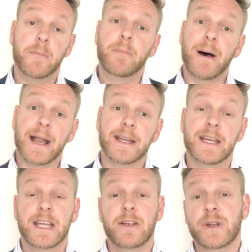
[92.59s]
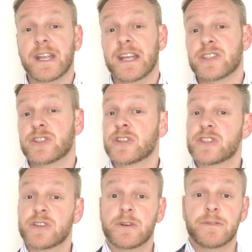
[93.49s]
But if we can get students
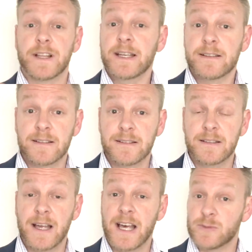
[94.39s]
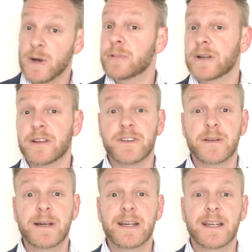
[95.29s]
to reflect as 1 point of
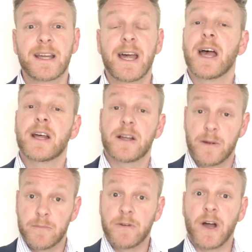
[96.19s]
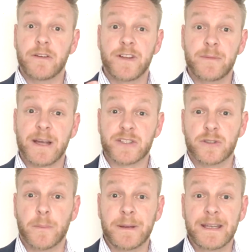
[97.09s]
feedback, provide feedback
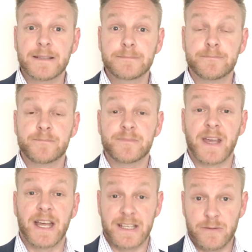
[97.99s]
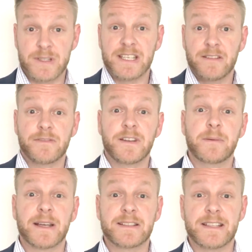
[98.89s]
to a peer, and then receive
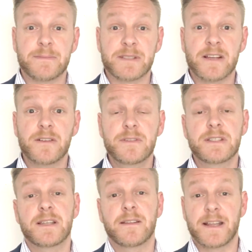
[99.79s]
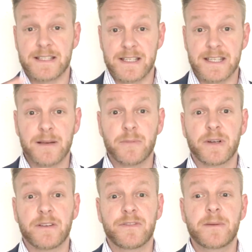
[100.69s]
feedback to themselves, that's a 2nd
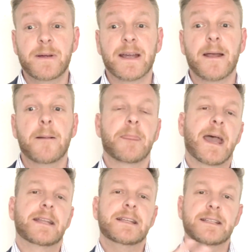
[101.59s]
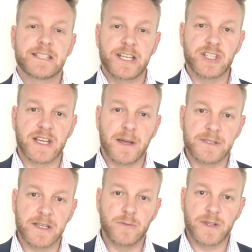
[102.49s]
point of feedback, and then the teacher comes
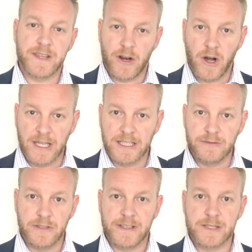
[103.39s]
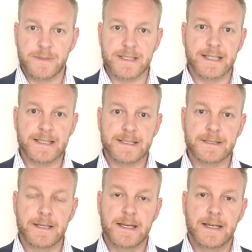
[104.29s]
in with that high level of expertise.
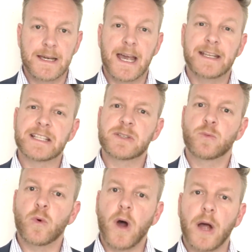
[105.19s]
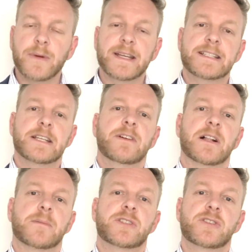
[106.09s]
And that's why we need to
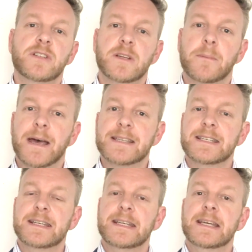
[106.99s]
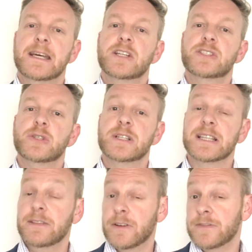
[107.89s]
develop student capacity to
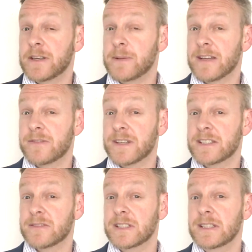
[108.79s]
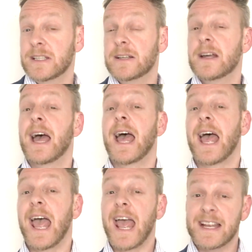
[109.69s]
deliver feedback effectively
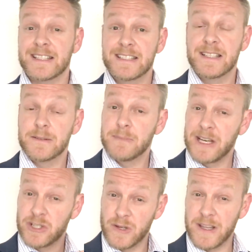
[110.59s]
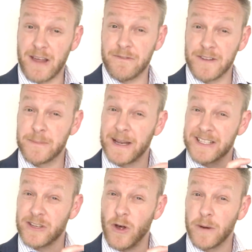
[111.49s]
and make sure that that feedback
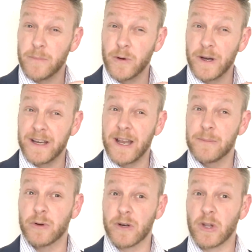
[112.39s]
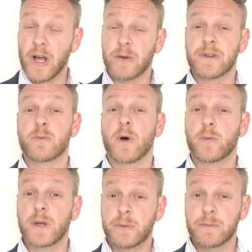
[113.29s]
is on point and more aligned with what
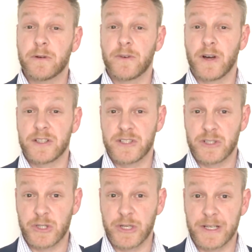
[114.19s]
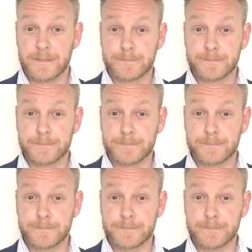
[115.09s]
we would provide to the learner.